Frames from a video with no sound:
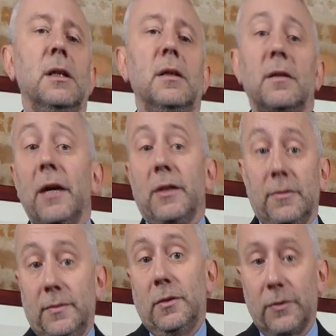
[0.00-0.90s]
revenue,
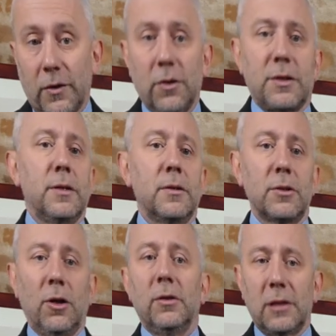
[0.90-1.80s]
of course,
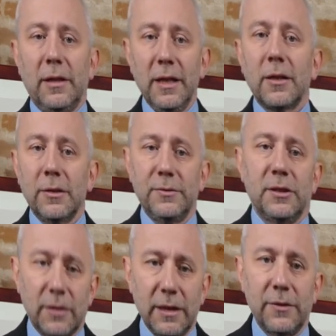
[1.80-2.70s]
total income
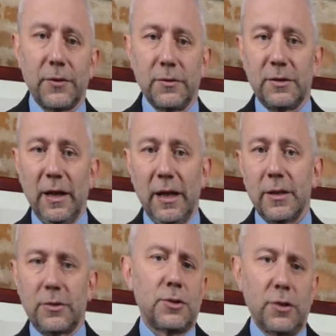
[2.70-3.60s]
generated from
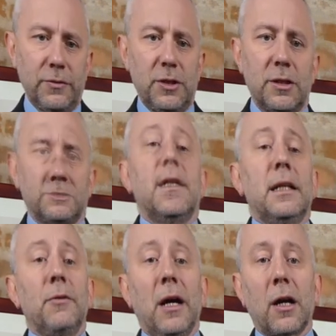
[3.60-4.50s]
sales or services, and
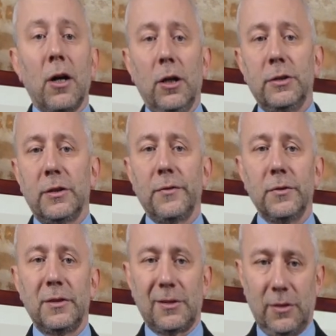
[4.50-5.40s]
then we have cost of
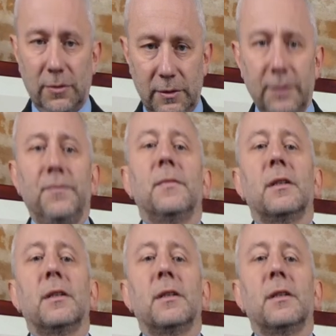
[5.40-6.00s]
goods sold,